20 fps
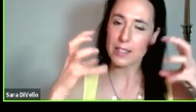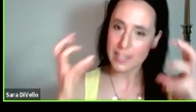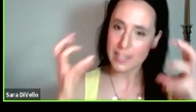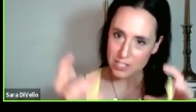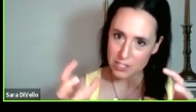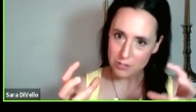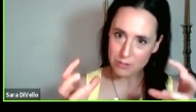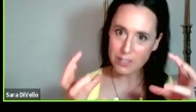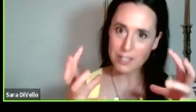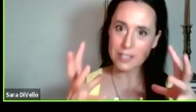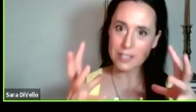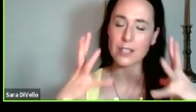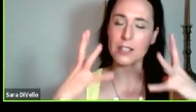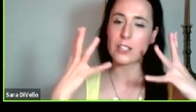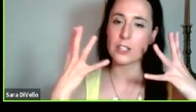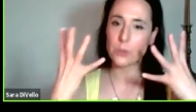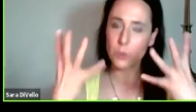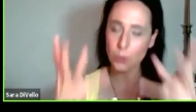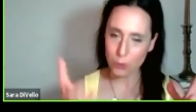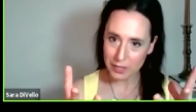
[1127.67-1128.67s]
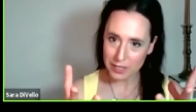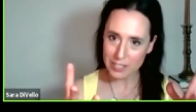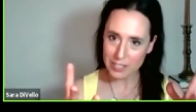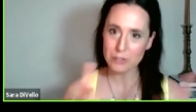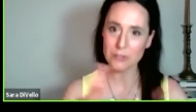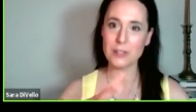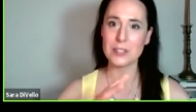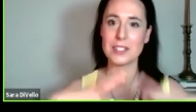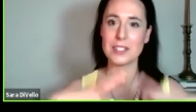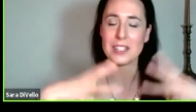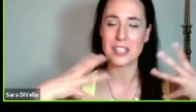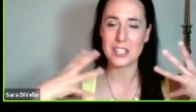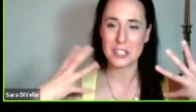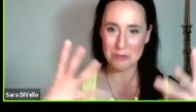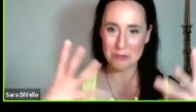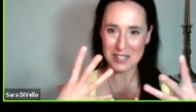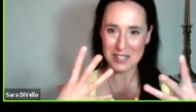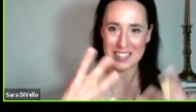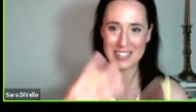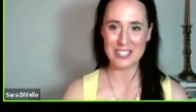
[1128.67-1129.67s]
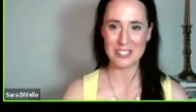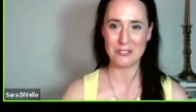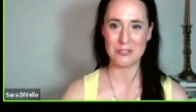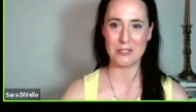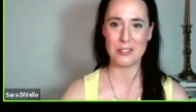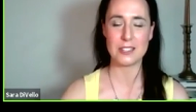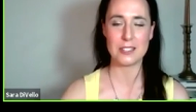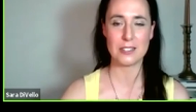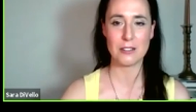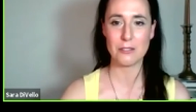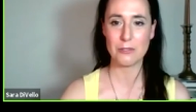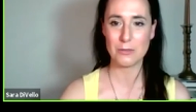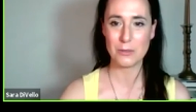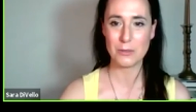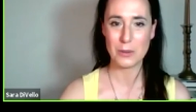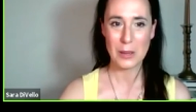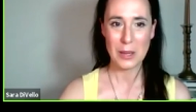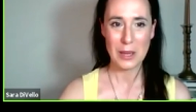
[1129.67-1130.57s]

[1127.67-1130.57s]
histories and these oral histories and these written histories of